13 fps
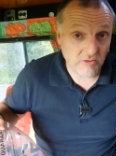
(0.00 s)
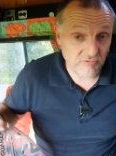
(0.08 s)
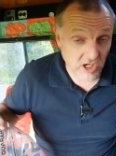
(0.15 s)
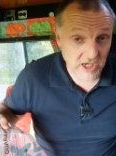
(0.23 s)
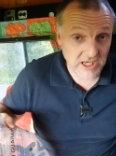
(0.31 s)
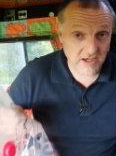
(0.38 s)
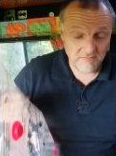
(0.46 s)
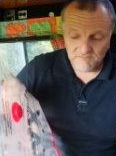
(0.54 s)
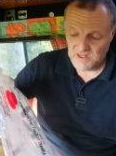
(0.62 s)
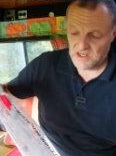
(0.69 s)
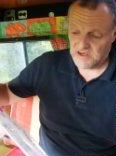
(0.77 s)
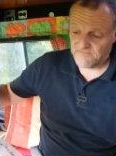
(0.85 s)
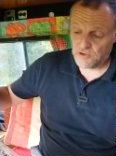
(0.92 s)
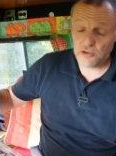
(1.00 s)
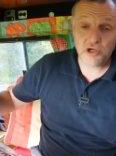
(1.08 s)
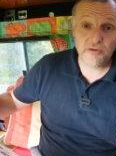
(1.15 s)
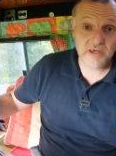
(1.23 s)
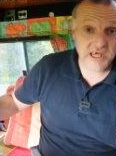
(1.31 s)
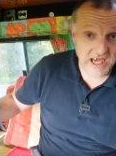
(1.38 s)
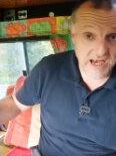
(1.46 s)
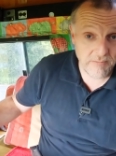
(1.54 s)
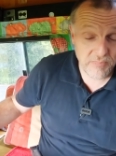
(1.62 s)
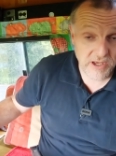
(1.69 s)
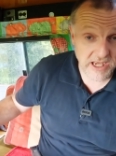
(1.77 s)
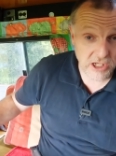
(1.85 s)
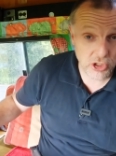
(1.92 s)
right, if you're going
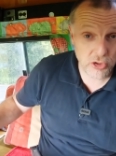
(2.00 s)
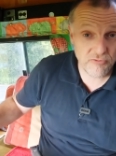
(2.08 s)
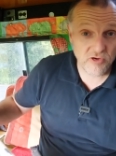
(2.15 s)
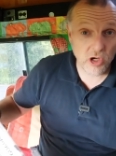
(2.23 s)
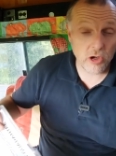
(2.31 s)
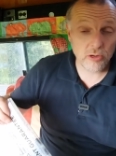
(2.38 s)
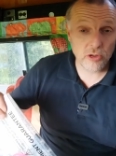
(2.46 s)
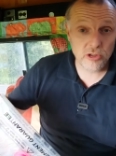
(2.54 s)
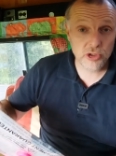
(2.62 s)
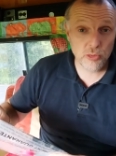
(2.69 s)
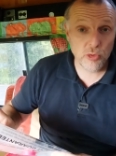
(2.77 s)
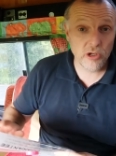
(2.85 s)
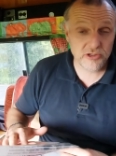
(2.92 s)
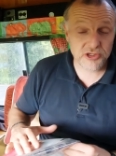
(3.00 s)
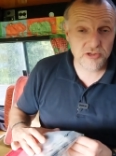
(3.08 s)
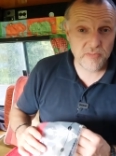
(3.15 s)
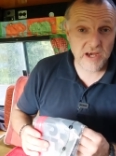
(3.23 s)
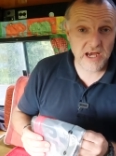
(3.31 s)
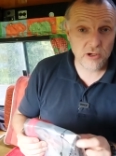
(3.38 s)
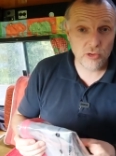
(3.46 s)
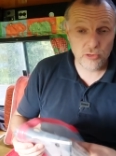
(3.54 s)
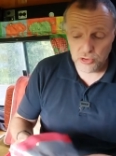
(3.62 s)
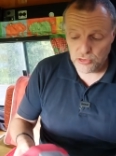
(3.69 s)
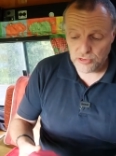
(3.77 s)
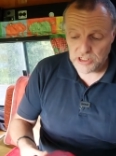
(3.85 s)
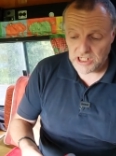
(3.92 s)
camping and you want to pack all
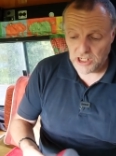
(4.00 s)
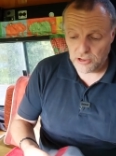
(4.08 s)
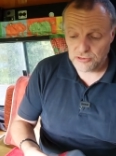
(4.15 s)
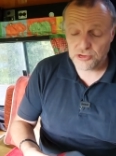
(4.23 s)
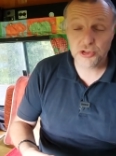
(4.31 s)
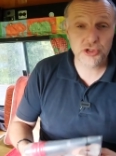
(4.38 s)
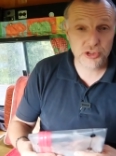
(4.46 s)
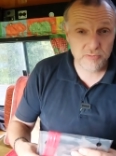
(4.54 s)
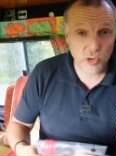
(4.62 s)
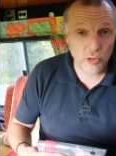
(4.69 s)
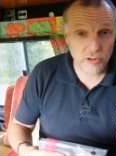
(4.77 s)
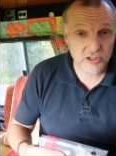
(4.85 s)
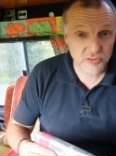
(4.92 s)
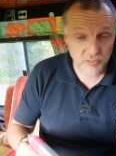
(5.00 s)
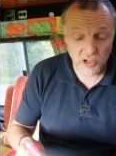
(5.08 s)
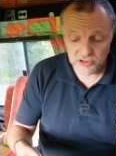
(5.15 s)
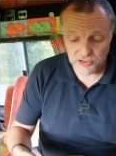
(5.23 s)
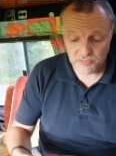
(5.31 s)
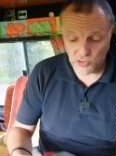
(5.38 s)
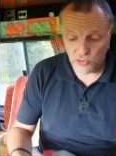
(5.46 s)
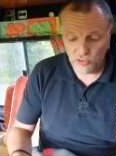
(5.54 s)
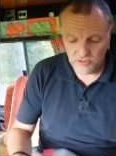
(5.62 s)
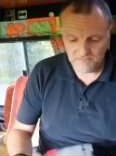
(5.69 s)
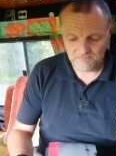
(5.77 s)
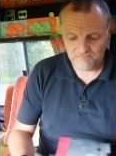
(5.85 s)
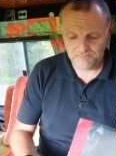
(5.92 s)
your clothes as small as possible
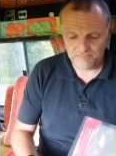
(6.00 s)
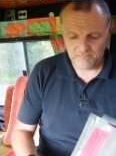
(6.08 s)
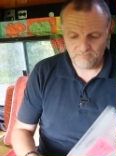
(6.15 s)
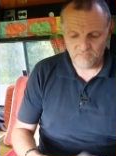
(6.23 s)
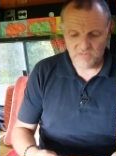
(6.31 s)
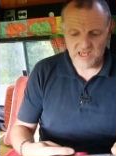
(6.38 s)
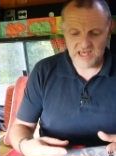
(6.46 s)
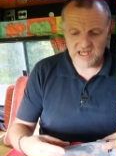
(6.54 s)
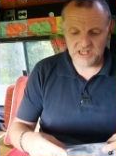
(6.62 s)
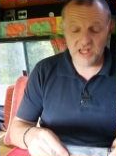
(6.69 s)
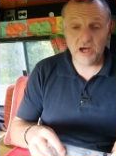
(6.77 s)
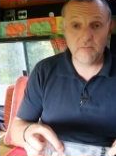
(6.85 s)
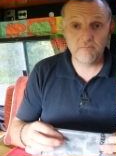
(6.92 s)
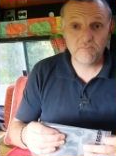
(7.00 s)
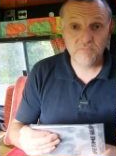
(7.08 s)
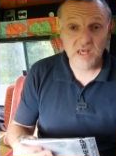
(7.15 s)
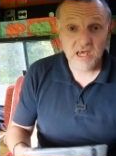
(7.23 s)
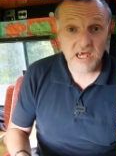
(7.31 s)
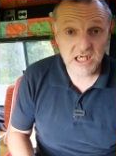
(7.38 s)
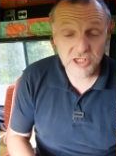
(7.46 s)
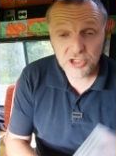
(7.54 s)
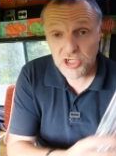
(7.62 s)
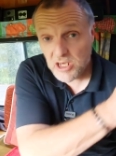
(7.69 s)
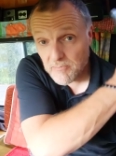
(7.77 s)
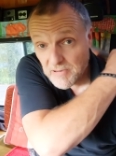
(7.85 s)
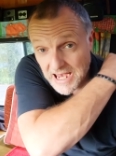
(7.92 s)
into
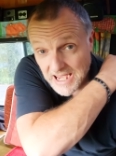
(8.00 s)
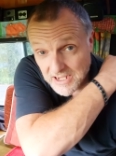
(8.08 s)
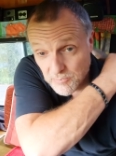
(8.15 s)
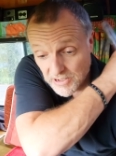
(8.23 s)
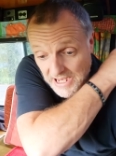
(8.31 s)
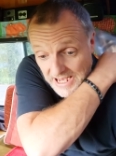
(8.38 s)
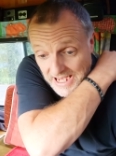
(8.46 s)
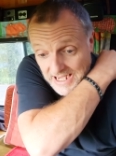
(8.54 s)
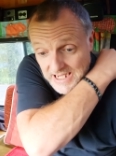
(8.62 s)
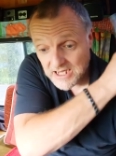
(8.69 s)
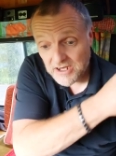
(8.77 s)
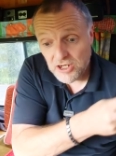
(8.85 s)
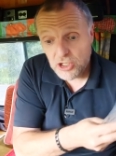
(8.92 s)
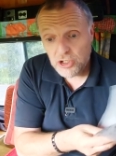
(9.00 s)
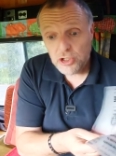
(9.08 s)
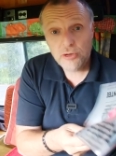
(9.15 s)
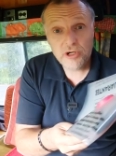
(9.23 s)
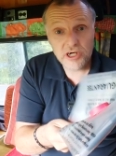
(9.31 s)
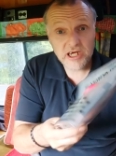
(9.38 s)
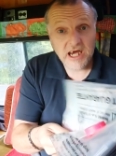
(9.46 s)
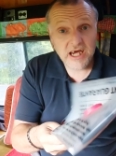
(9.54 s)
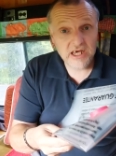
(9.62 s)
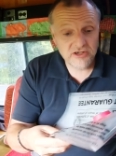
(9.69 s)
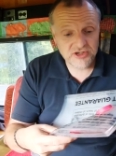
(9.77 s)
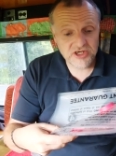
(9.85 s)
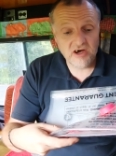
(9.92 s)
your backpack, you could get
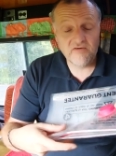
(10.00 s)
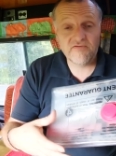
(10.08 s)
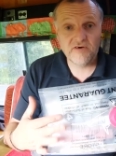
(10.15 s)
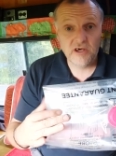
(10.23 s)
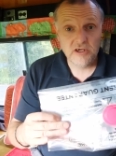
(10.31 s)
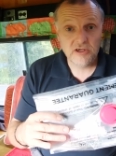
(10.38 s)
yourself